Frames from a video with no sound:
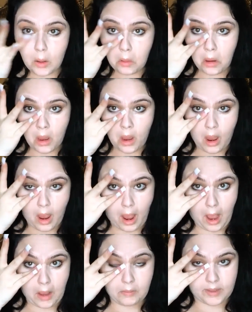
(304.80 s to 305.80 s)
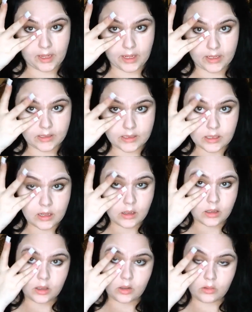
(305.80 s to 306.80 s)
it out, because
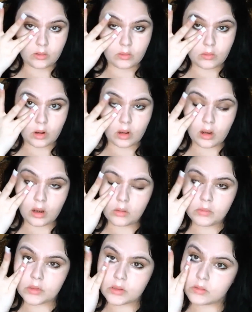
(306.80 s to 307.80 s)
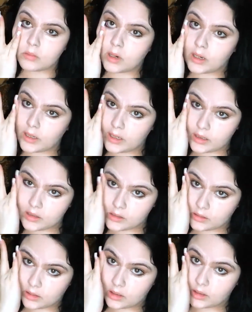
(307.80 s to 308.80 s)
you almost want it
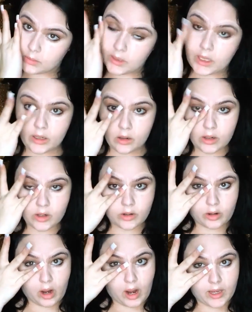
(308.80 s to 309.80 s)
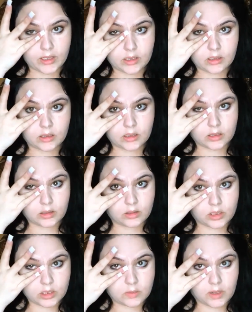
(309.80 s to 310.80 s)
to look a little bit lighter under your eyes because
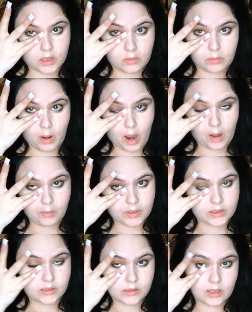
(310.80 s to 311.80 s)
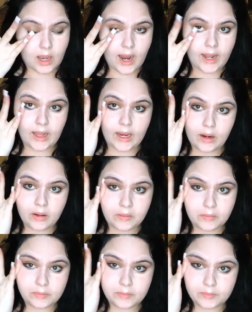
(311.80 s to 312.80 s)
it'll just make them pop. It's the highlight.
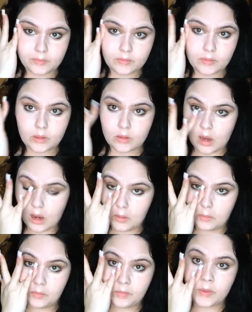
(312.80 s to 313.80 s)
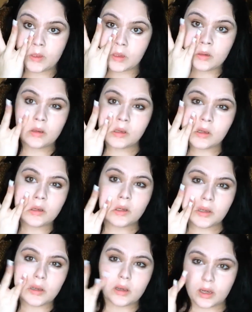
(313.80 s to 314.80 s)
And
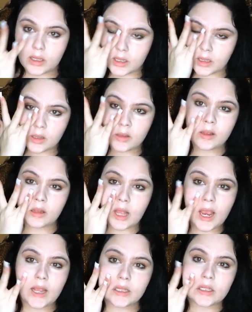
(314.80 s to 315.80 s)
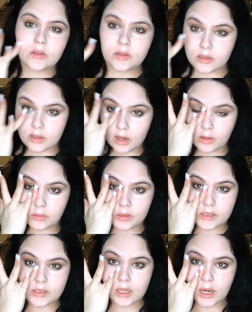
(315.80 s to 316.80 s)
then the line that you did down
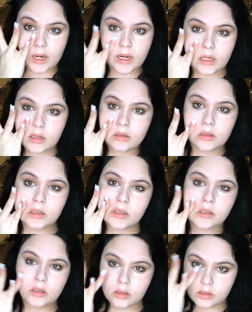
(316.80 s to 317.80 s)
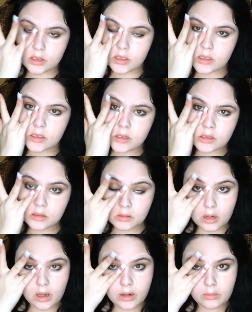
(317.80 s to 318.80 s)
the side, just
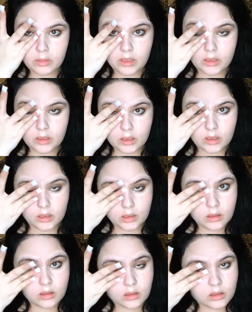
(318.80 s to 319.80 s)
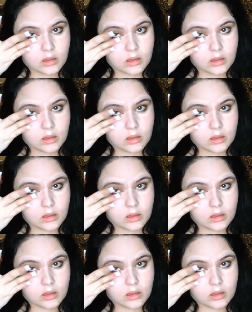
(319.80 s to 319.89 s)
kind of blend it in.